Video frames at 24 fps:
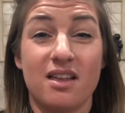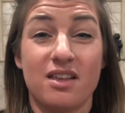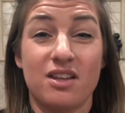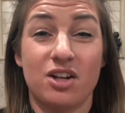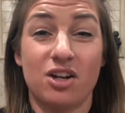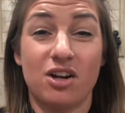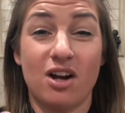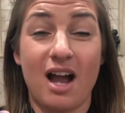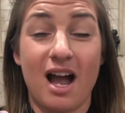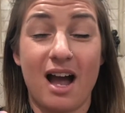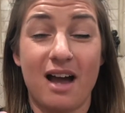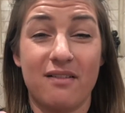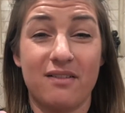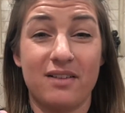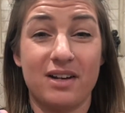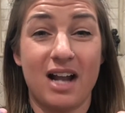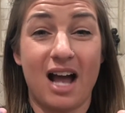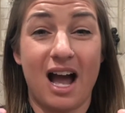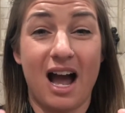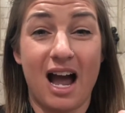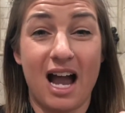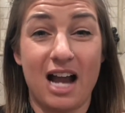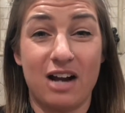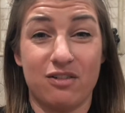you're having a
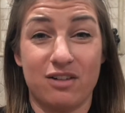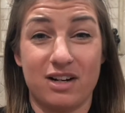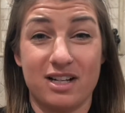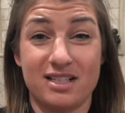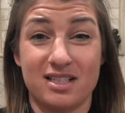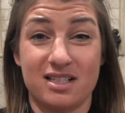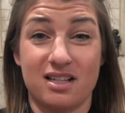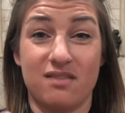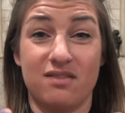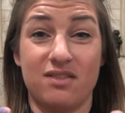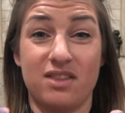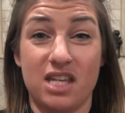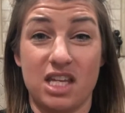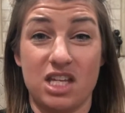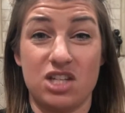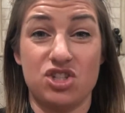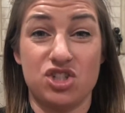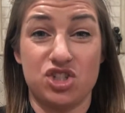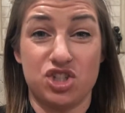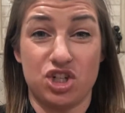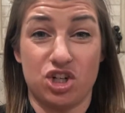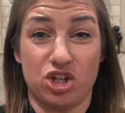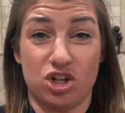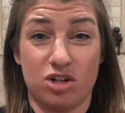high risk of these
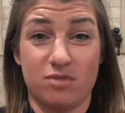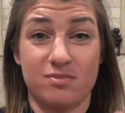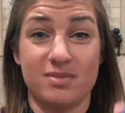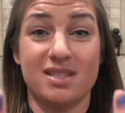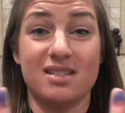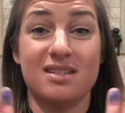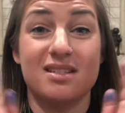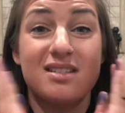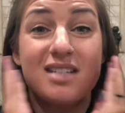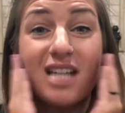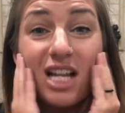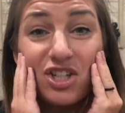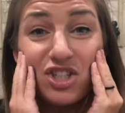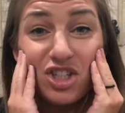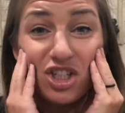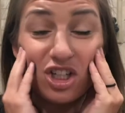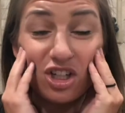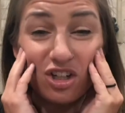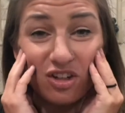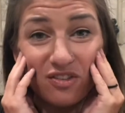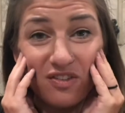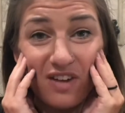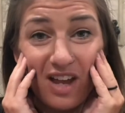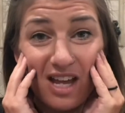germs touching
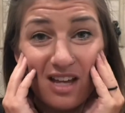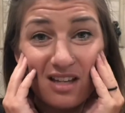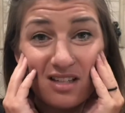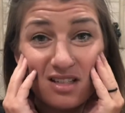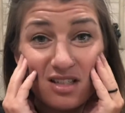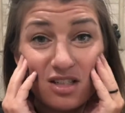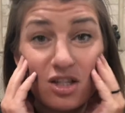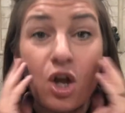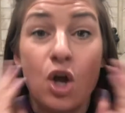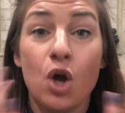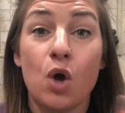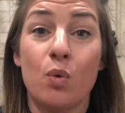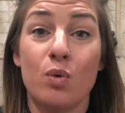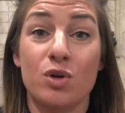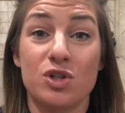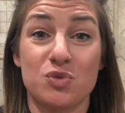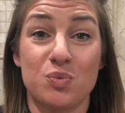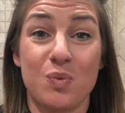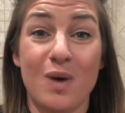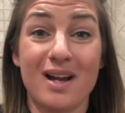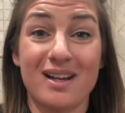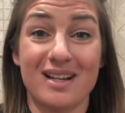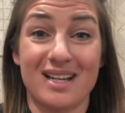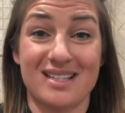your face, which
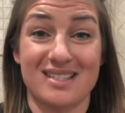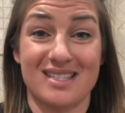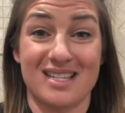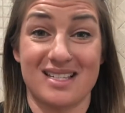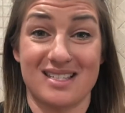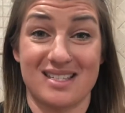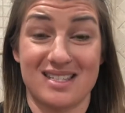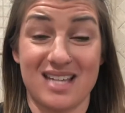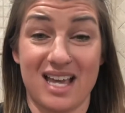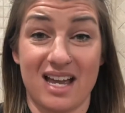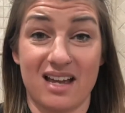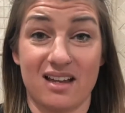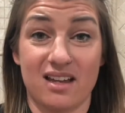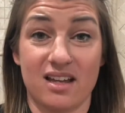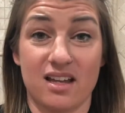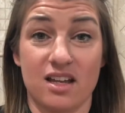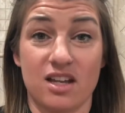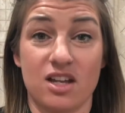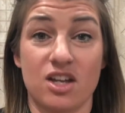gets us sick.